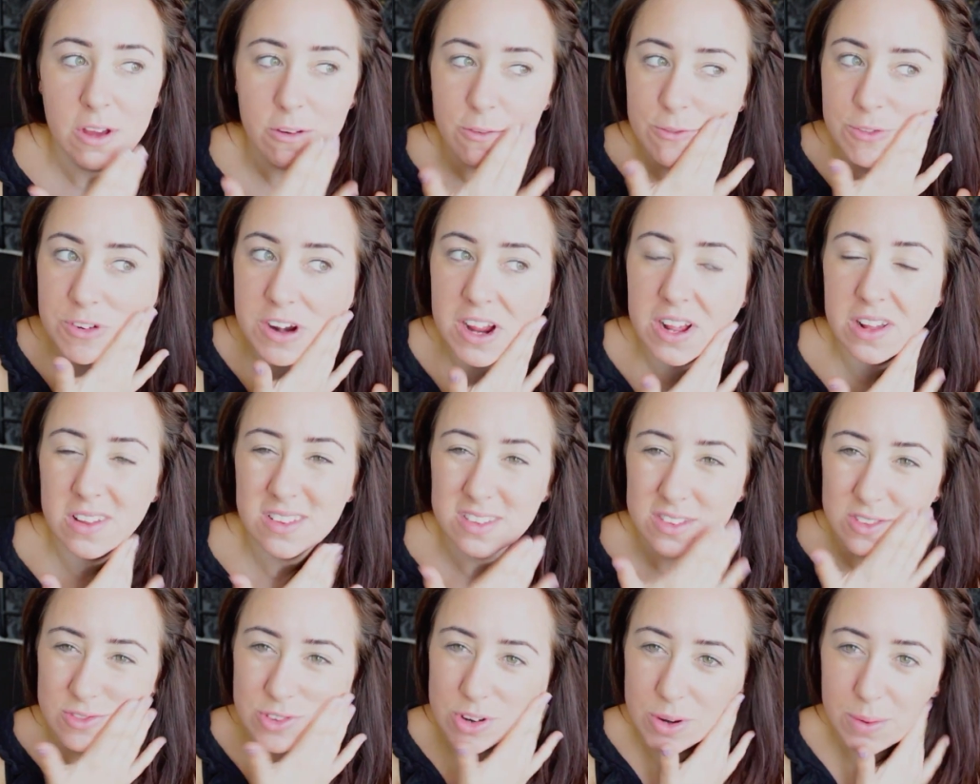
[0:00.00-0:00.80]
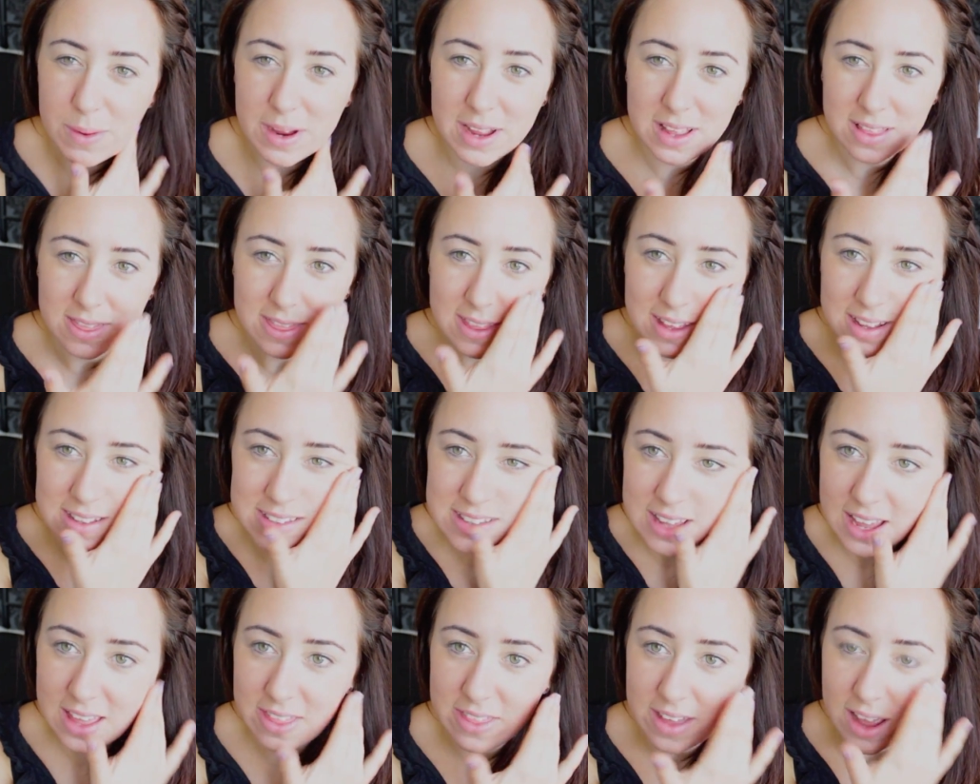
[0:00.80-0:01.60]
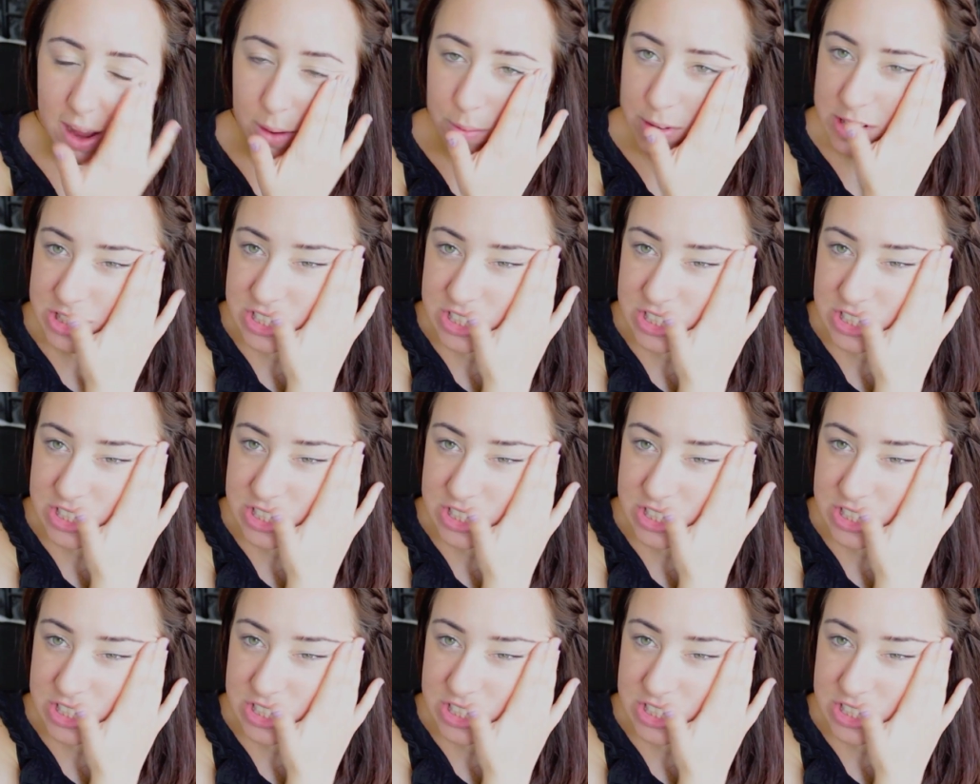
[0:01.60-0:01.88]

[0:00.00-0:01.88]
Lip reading: freckles through it and things like that,